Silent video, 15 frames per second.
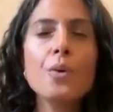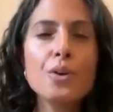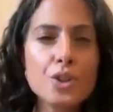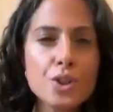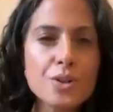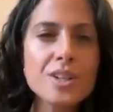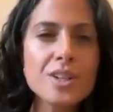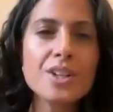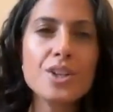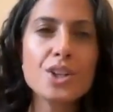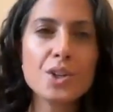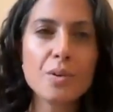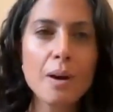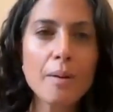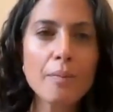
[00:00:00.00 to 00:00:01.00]
we're choosing to
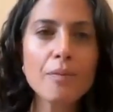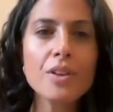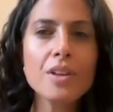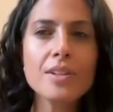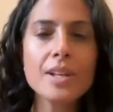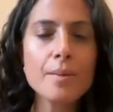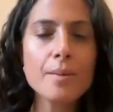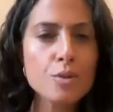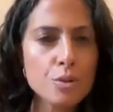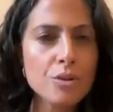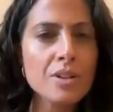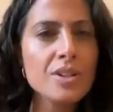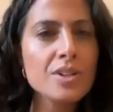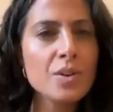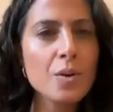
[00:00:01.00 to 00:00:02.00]
show up for this, I'm
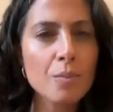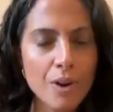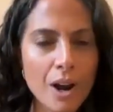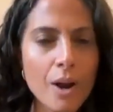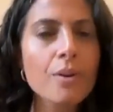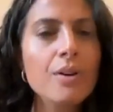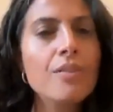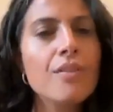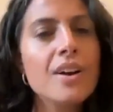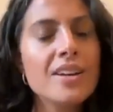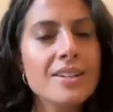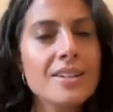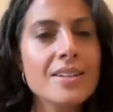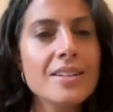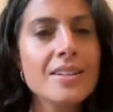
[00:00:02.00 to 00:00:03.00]
truly so proud of
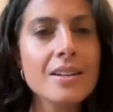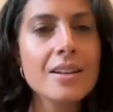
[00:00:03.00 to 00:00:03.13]
us.